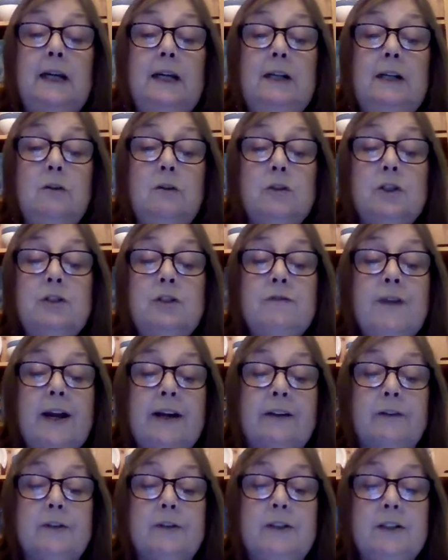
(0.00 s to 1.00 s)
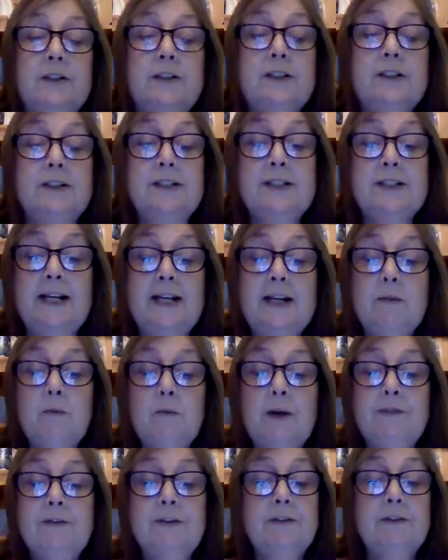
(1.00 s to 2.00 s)
He looked around to see
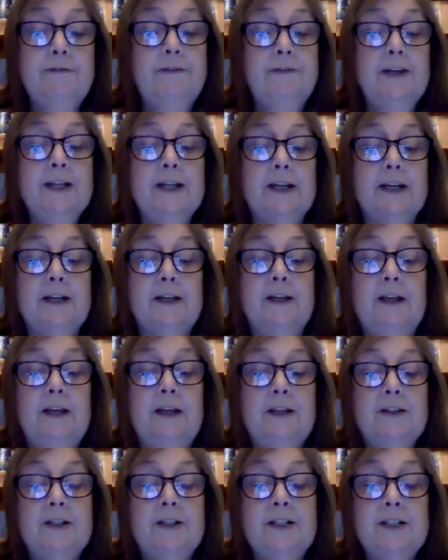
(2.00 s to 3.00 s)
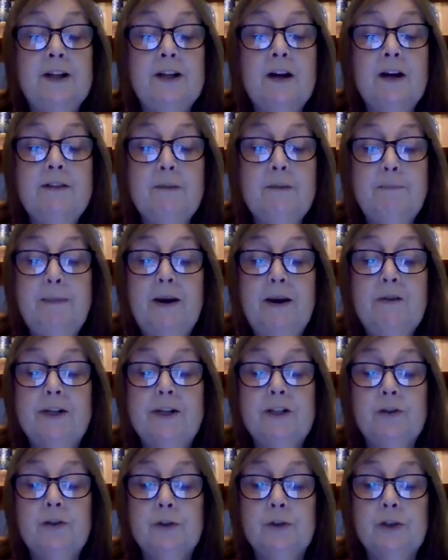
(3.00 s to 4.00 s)
whether the figure that had either
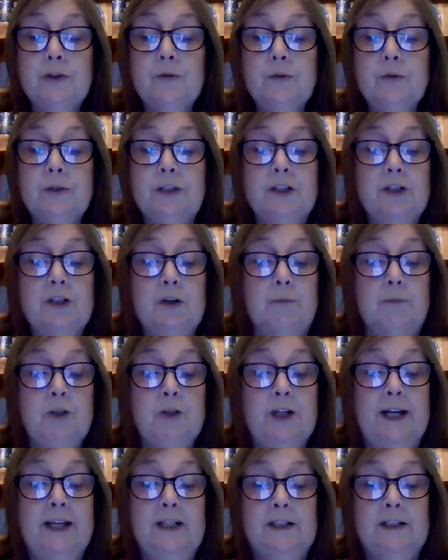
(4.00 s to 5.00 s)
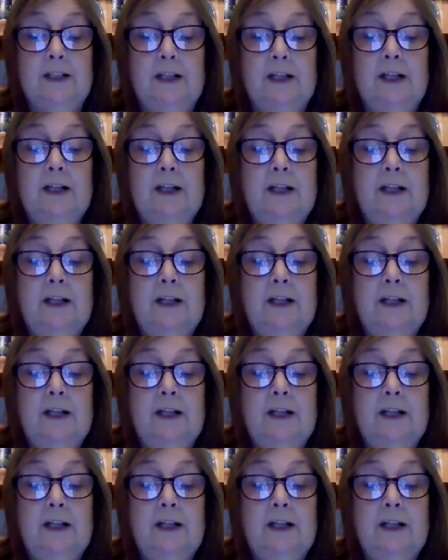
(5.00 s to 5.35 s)
buried or sought this object,